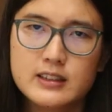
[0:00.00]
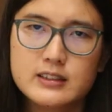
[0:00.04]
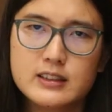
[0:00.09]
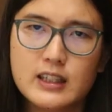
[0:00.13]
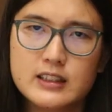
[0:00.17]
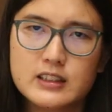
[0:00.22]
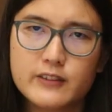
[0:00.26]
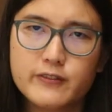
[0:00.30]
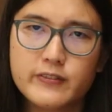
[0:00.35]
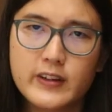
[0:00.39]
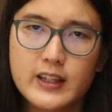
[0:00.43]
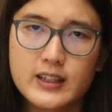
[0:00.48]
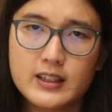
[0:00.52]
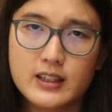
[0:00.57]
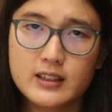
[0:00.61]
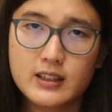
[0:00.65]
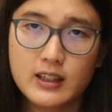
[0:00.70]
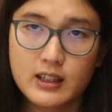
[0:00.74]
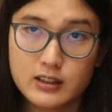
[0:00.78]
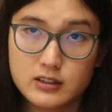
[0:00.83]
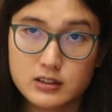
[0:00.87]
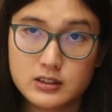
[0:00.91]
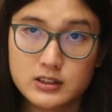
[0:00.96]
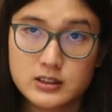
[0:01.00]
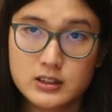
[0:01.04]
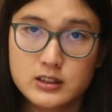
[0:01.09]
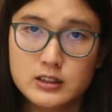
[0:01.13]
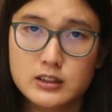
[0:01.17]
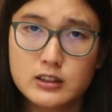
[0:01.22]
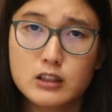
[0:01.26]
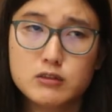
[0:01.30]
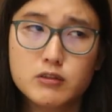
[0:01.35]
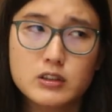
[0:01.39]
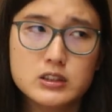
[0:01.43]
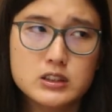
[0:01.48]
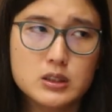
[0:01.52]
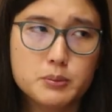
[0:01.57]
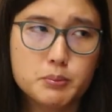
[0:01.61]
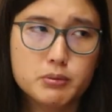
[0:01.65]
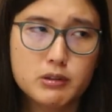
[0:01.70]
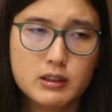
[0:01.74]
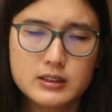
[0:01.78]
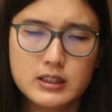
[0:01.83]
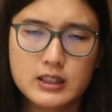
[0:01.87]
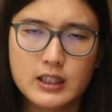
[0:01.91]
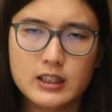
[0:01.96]
that the fake accounts that were
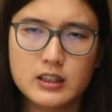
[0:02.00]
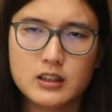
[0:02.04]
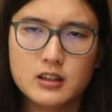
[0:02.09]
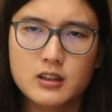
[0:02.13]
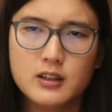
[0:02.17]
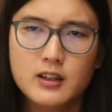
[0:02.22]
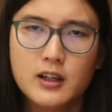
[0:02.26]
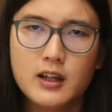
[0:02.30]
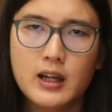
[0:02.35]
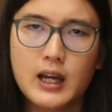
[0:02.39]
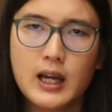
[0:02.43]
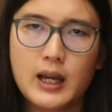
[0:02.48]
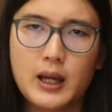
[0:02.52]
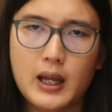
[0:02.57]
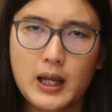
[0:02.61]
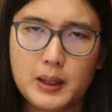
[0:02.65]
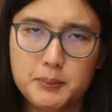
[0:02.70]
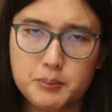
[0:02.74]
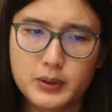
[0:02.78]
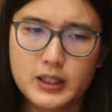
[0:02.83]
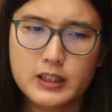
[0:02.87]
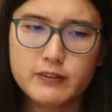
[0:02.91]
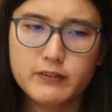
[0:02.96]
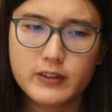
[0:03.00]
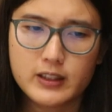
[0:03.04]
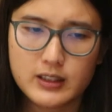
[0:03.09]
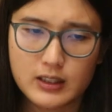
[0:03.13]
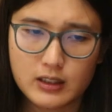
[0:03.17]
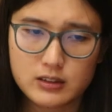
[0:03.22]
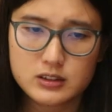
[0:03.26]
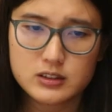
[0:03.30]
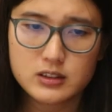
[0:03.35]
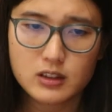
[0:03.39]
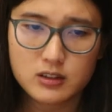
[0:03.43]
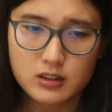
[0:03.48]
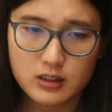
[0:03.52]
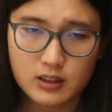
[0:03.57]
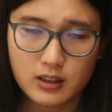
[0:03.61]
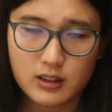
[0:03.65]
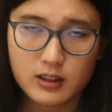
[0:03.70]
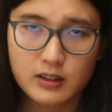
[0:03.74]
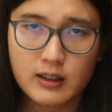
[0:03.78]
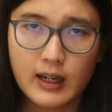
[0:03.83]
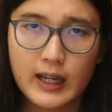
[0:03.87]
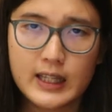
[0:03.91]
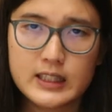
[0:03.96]
supporting MP Vinod
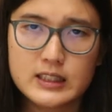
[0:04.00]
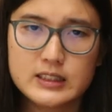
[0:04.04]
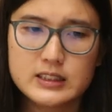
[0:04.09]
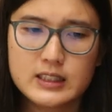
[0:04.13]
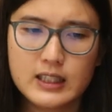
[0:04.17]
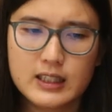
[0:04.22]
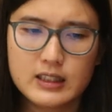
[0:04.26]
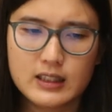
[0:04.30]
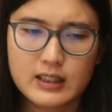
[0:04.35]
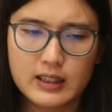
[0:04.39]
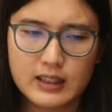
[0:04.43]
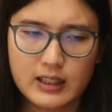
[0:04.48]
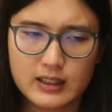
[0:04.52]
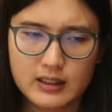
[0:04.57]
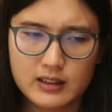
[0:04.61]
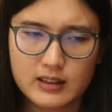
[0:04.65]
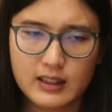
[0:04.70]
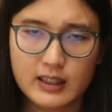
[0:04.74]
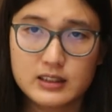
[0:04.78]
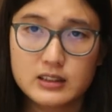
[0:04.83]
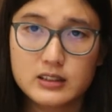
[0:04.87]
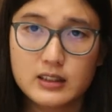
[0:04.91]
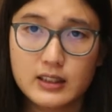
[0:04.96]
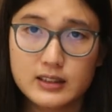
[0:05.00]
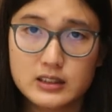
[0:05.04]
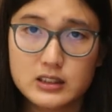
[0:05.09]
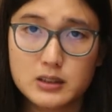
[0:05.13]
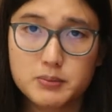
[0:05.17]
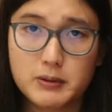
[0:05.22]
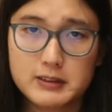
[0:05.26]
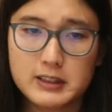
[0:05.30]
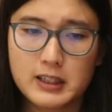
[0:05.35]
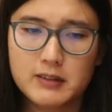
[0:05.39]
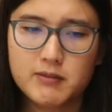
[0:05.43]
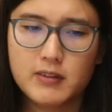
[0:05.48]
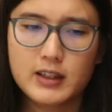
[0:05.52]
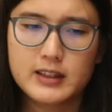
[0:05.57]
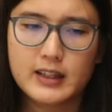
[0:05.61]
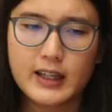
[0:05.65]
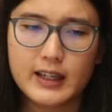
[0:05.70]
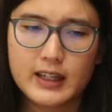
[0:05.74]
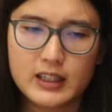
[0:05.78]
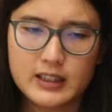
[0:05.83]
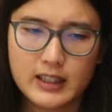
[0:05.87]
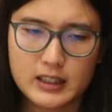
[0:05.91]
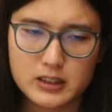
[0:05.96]
Sonkar and saying nice things about him and
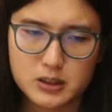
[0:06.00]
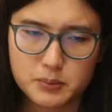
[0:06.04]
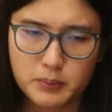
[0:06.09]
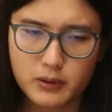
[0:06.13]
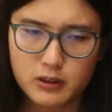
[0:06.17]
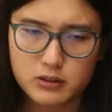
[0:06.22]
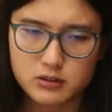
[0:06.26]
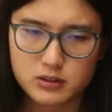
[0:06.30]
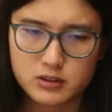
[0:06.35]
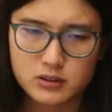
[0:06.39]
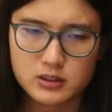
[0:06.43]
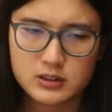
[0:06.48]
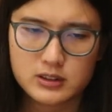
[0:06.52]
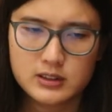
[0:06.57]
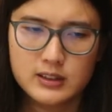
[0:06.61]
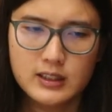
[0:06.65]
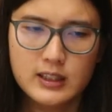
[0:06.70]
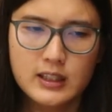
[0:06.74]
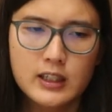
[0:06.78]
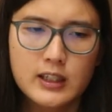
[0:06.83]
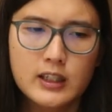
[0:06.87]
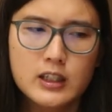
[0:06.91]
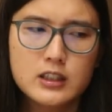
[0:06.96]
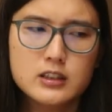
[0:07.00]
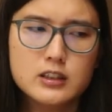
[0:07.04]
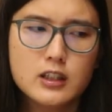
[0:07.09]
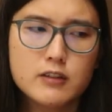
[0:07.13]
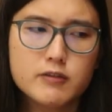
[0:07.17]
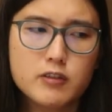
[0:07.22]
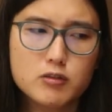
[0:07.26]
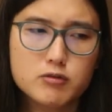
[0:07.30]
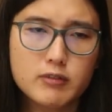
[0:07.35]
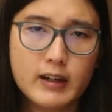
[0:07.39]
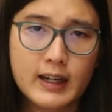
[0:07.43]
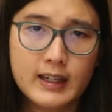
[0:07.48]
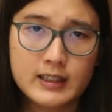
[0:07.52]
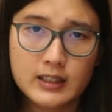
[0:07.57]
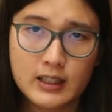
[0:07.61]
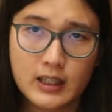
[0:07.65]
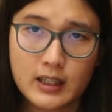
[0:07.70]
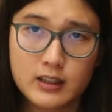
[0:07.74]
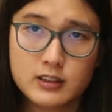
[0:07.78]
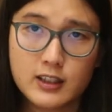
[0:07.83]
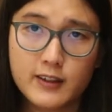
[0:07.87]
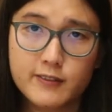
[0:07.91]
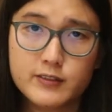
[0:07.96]
liking his posts, they were ran
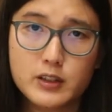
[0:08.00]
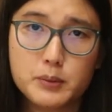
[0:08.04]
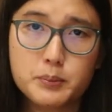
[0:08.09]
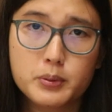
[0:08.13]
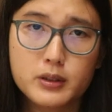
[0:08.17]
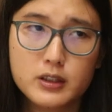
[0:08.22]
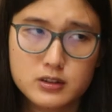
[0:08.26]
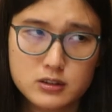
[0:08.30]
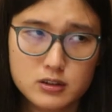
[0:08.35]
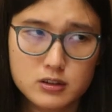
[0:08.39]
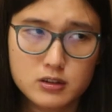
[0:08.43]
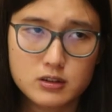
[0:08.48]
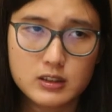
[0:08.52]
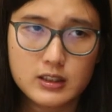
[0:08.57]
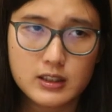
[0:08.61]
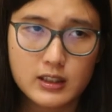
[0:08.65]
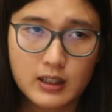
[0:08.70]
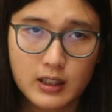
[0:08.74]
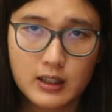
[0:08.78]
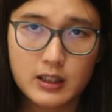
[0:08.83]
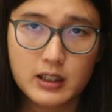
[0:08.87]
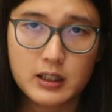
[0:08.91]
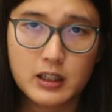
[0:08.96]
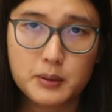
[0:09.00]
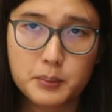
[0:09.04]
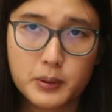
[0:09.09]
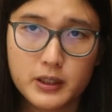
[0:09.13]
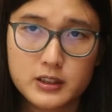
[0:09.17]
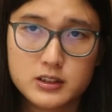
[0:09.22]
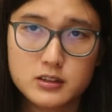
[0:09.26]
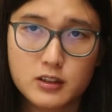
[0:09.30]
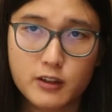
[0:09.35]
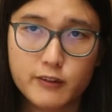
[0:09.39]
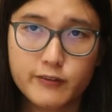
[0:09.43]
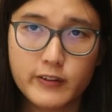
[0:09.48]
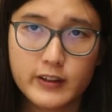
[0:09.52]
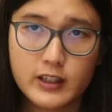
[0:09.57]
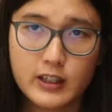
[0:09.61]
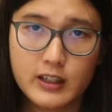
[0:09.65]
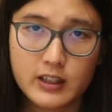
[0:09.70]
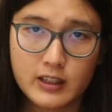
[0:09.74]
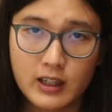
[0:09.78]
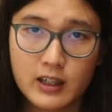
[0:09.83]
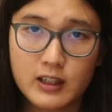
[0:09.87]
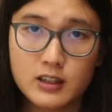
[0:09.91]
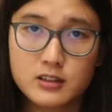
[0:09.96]
out of the personal, ac uh, personal
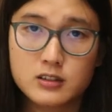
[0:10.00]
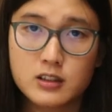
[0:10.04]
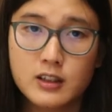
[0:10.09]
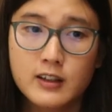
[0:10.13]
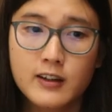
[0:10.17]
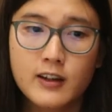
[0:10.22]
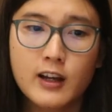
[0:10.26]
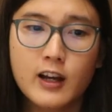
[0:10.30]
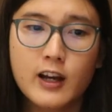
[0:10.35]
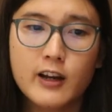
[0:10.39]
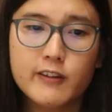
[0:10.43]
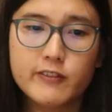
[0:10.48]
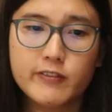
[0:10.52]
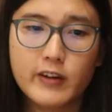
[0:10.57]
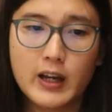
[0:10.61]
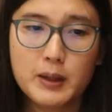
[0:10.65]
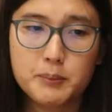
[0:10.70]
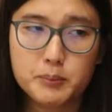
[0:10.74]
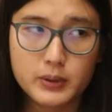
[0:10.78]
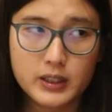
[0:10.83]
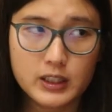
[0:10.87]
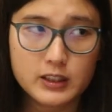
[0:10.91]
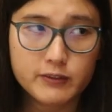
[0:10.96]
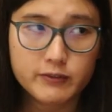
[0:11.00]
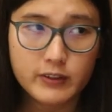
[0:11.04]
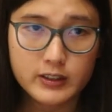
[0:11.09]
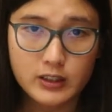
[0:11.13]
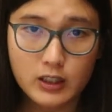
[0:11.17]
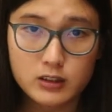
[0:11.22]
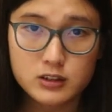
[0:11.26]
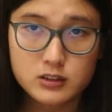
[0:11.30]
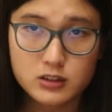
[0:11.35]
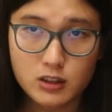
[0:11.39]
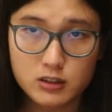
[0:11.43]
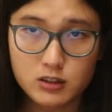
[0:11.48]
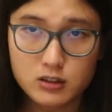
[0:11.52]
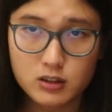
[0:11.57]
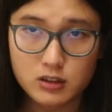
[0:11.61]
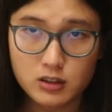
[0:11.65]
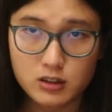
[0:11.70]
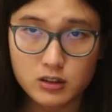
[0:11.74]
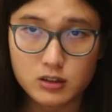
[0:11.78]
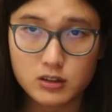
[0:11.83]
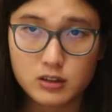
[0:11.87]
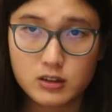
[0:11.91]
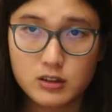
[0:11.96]
account of MP Vinod
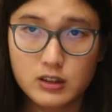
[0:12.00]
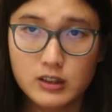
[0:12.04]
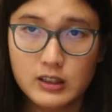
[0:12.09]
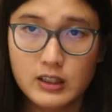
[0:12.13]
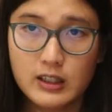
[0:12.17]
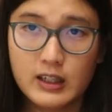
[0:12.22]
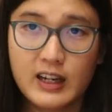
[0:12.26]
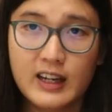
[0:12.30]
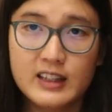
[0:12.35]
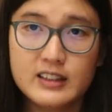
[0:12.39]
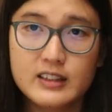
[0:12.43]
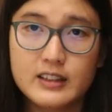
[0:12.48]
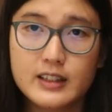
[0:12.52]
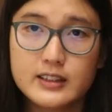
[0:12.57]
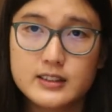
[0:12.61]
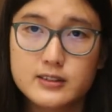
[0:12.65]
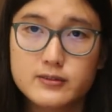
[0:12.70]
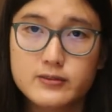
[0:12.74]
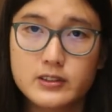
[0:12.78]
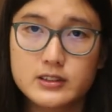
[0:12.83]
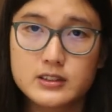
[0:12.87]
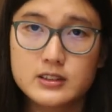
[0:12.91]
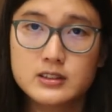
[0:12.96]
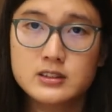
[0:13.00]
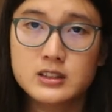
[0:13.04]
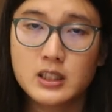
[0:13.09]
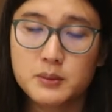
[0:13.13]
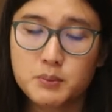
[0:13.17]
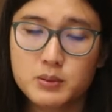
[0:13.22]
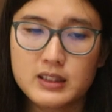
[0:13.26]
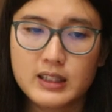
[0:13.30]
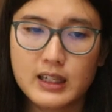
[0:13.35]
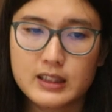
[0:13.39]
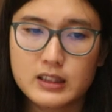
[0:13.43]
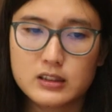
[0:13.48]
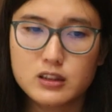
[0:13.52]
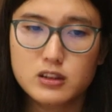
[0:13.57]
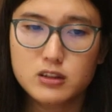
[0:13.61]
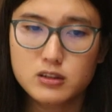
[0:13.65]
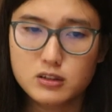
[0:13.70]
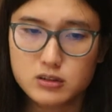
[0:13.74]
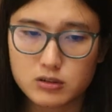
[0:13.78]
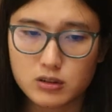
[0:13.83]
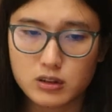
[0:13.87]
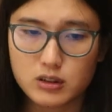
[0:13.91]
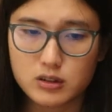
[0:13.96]
Sonkar. And this was deeply
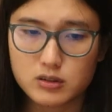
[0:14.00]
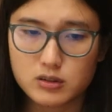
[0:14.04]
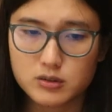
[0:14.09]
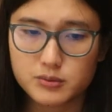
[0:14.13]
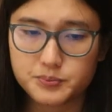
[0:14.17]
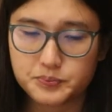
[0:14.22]
unusual.